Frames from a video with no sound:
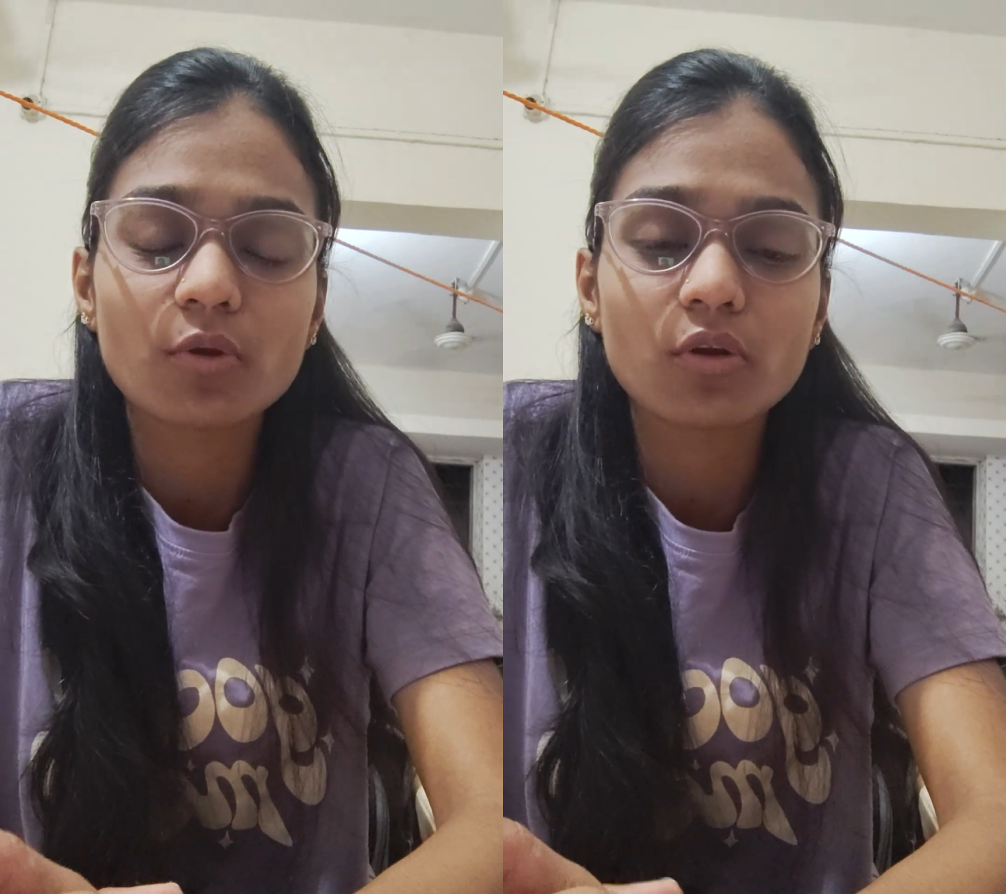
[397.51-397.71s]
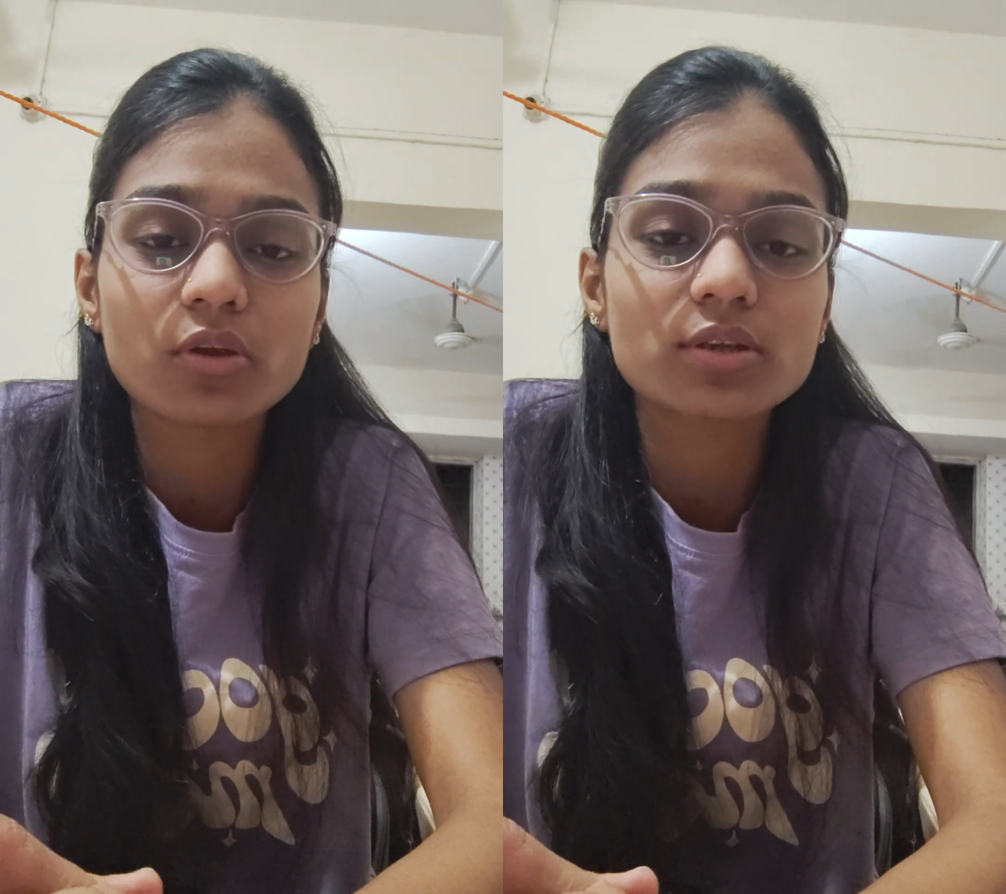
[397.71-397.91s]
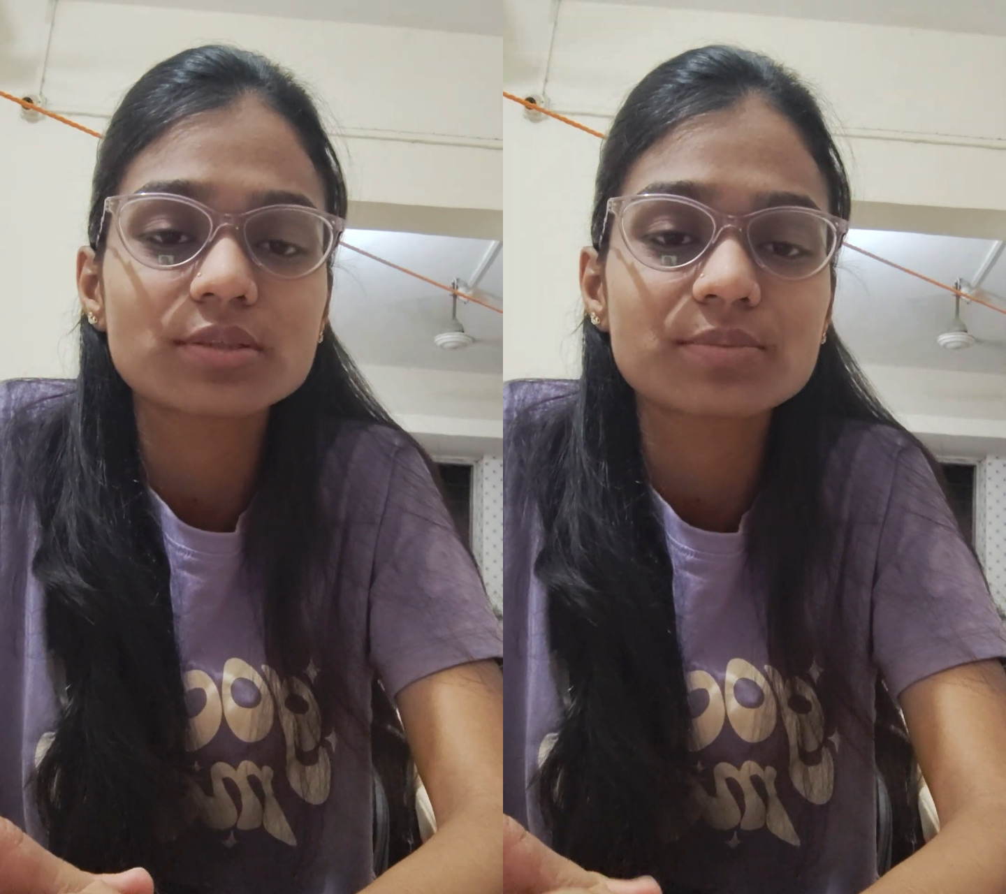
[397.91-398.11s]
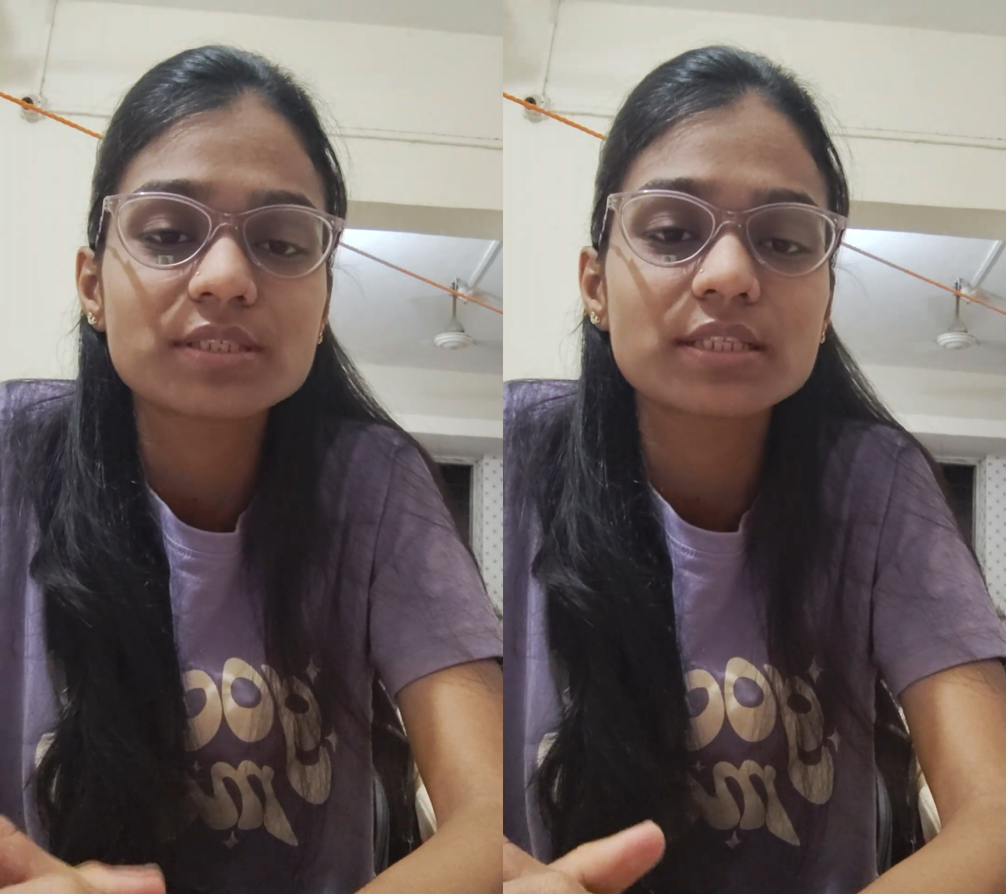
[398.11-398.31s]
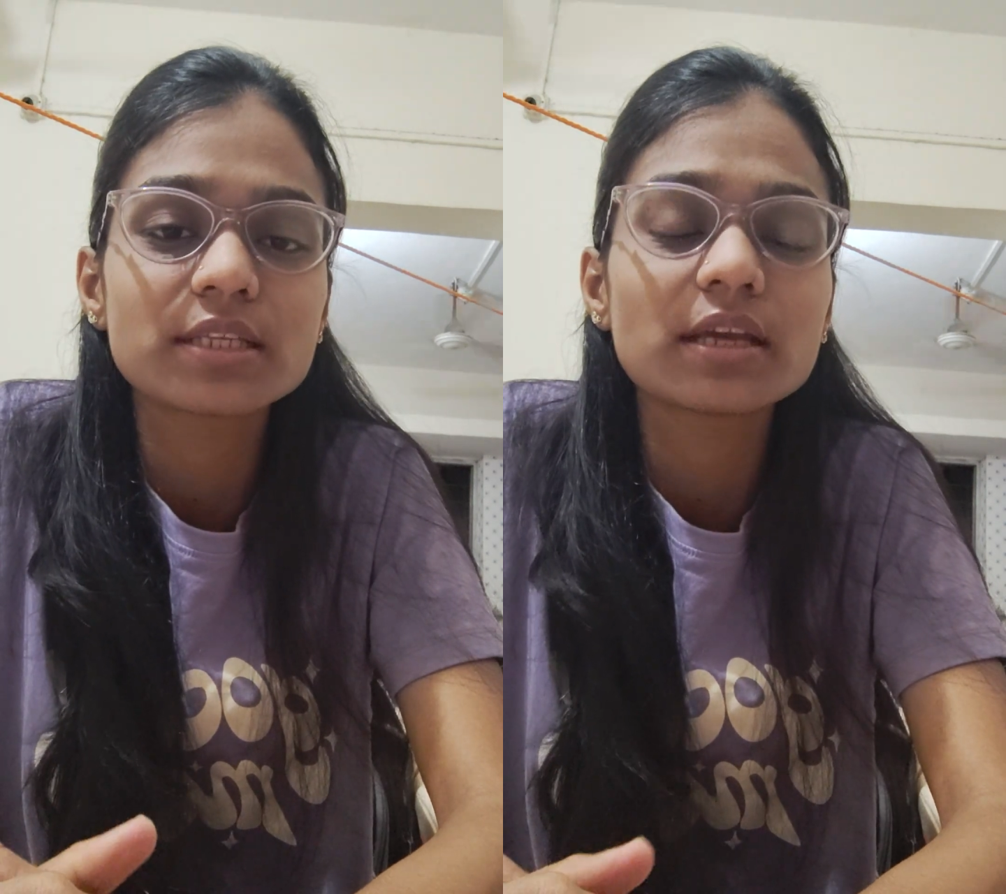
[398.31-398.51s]
Bronchioles
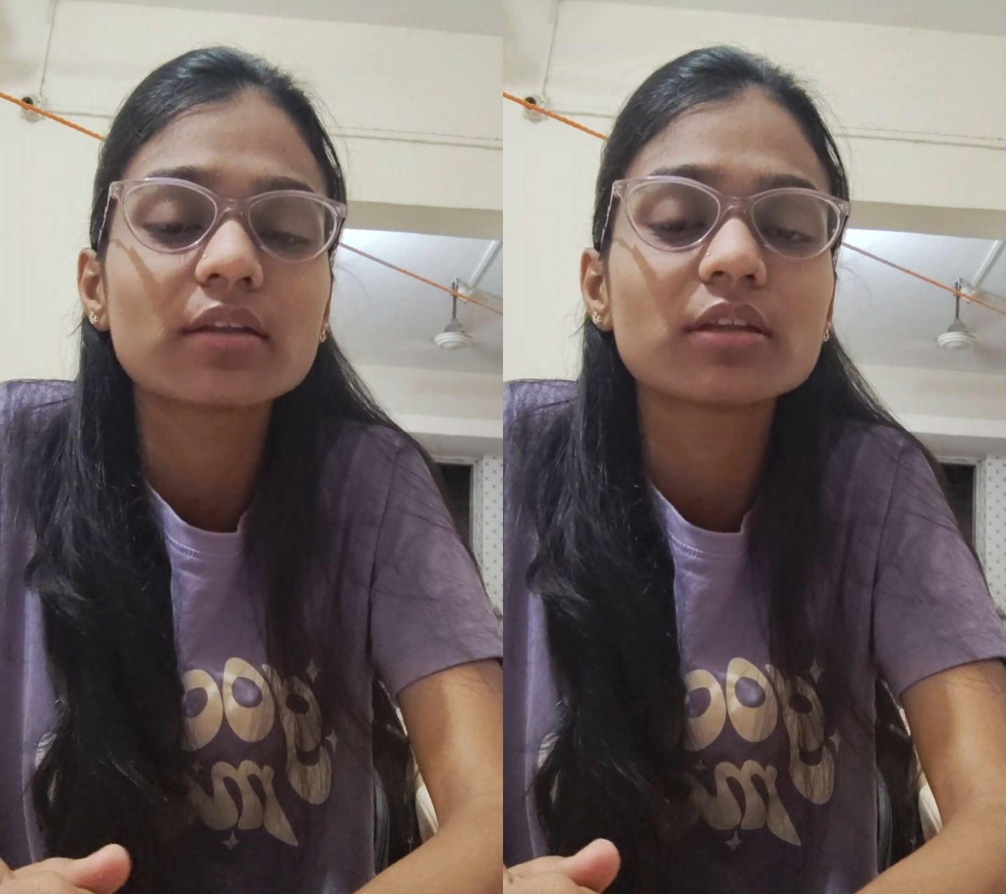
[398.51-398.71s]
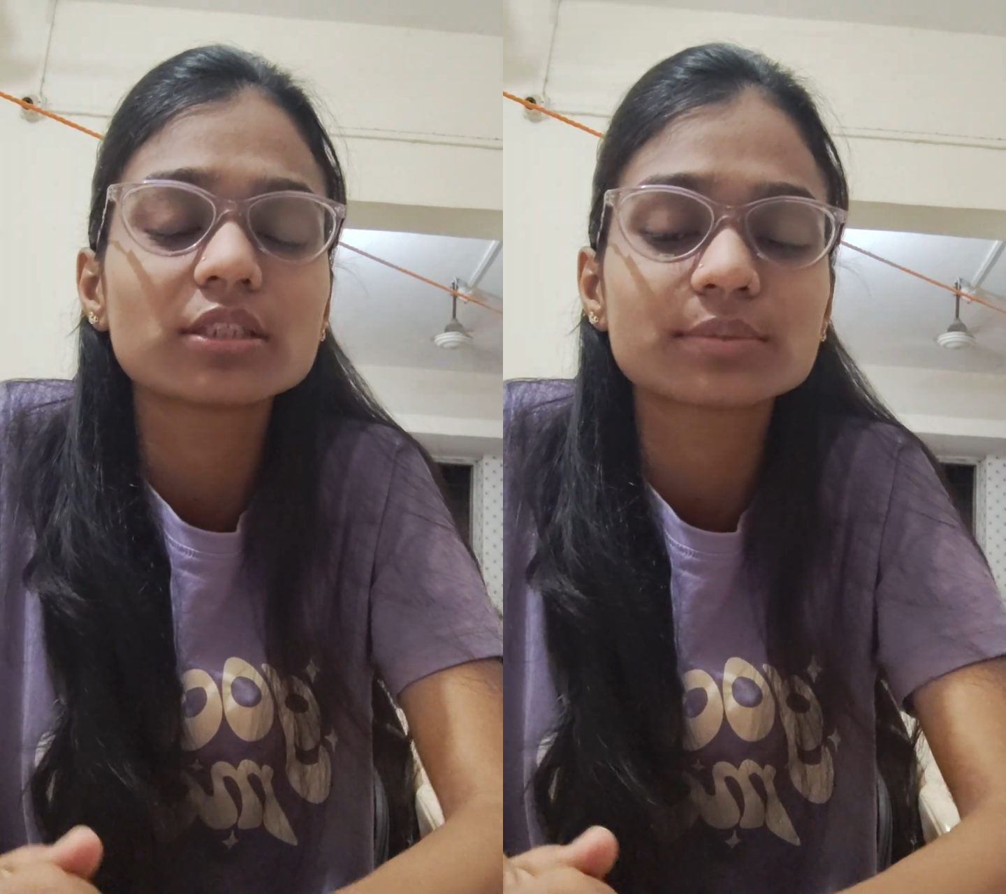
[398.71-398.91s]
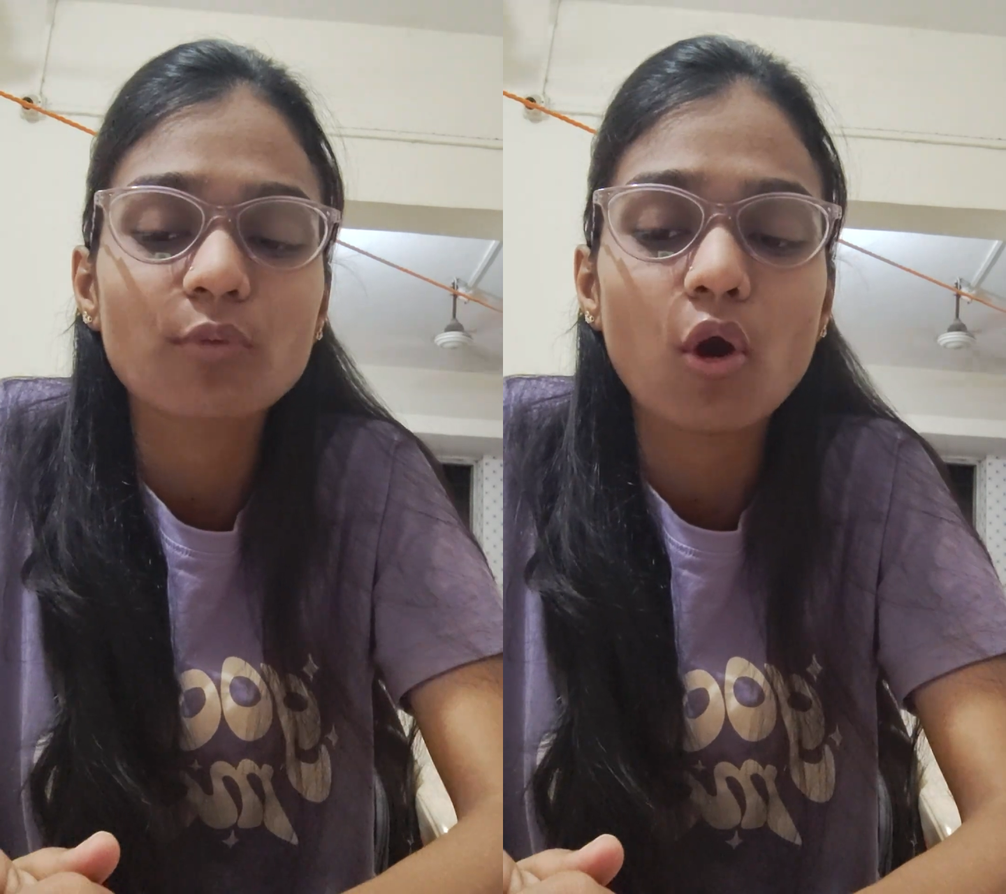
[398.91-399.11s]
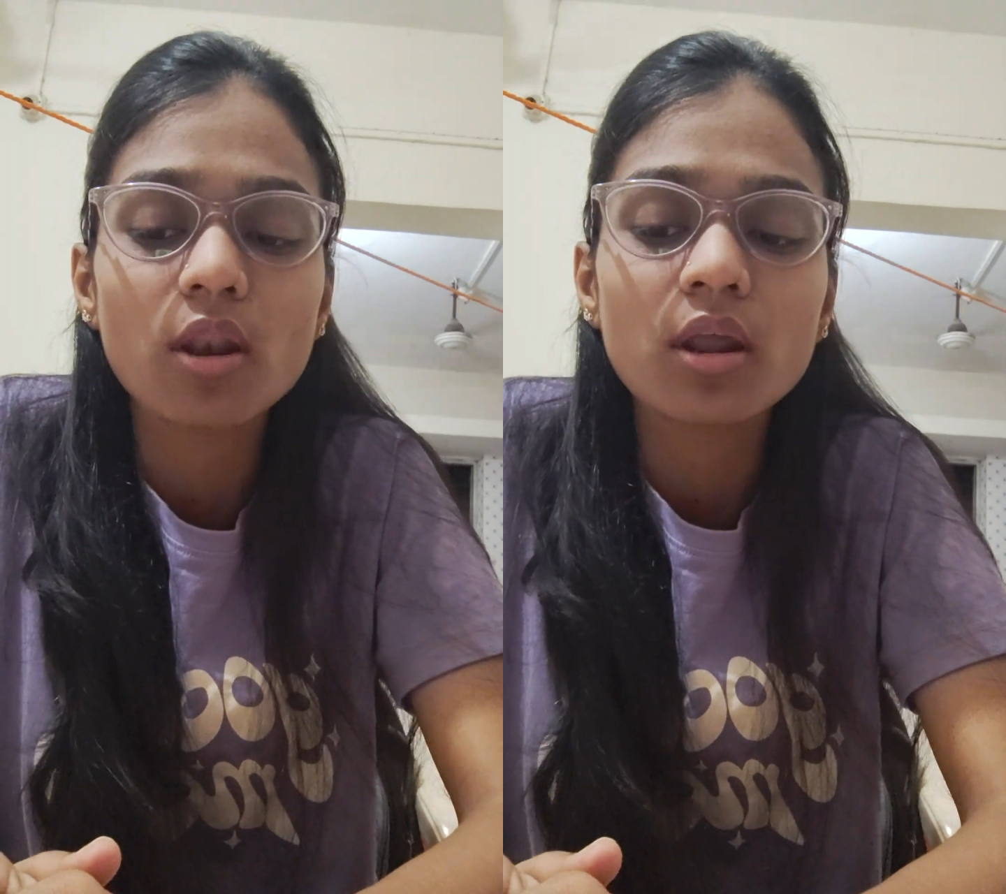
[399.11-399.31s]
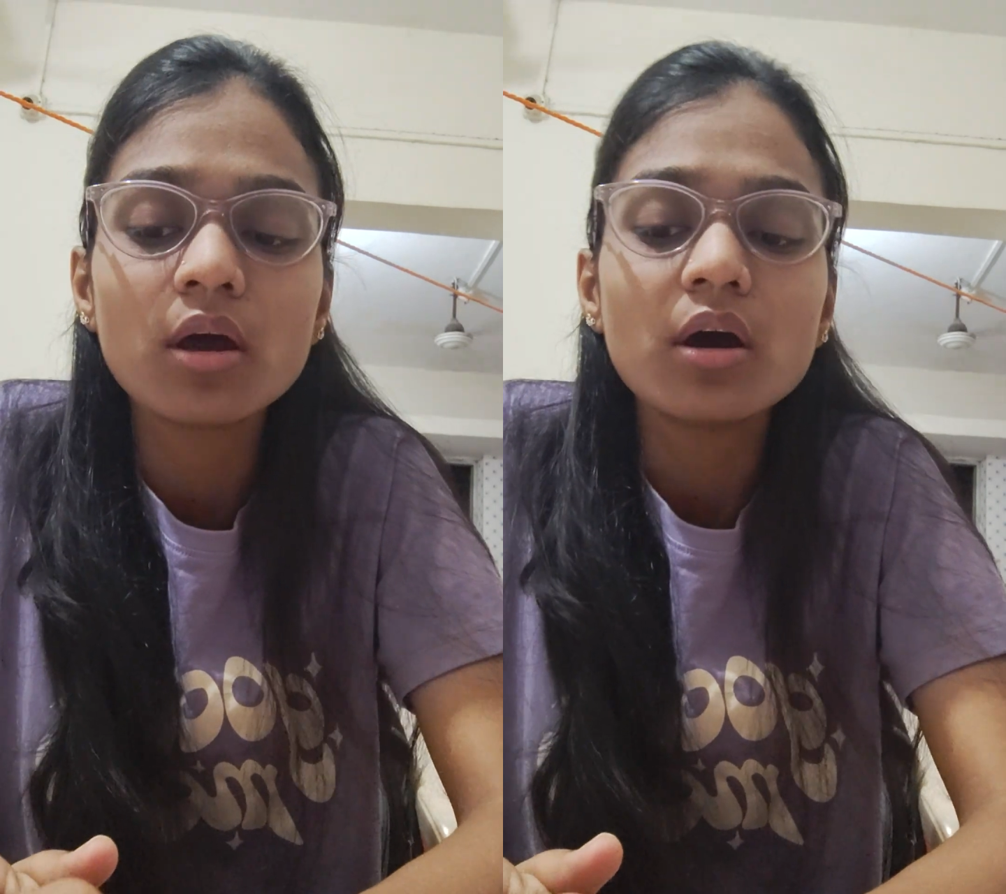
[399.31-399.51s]
means these are the small